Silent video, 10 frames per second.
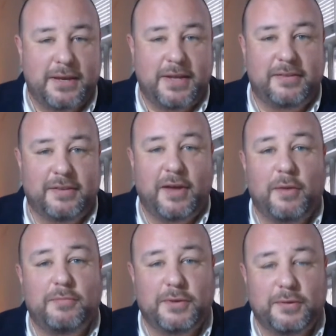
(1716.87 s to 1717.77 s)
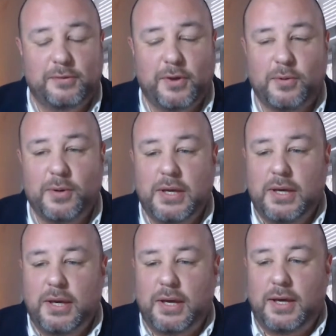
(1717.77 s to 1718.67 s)
It's helpful. So
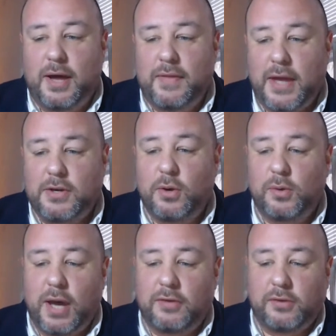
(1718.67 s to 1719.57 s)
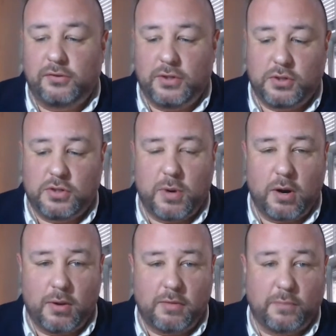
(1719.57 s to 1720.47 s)
on that note, guys, I'll see you
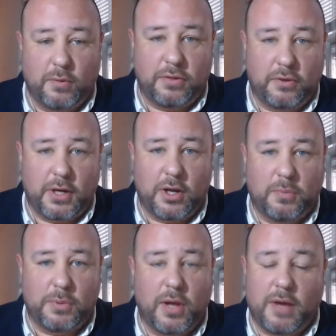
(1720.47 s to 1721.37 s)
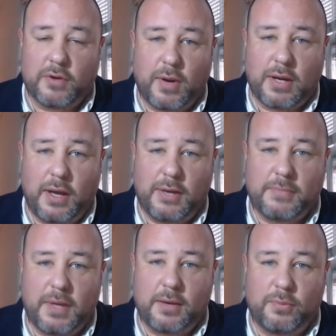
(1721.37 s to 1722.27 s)
tomorrow at 4:30. I hope you all have a great night.
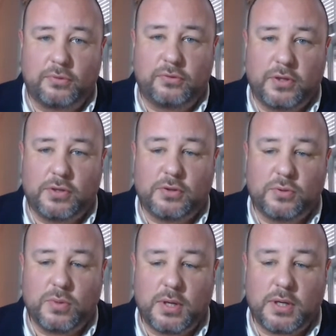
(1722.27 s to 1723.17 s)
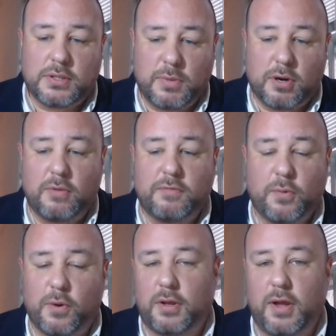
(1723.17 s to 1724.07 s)
I will see you tomorrow,
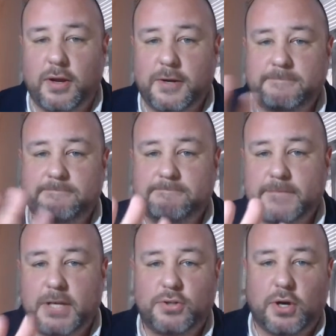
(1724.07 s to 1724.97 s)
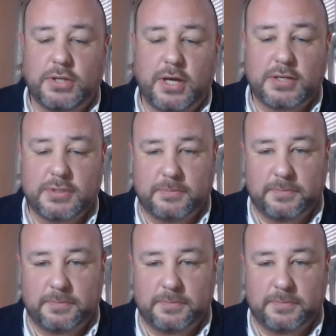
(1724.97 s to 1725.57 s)
4 o'clock. Talk to you guys.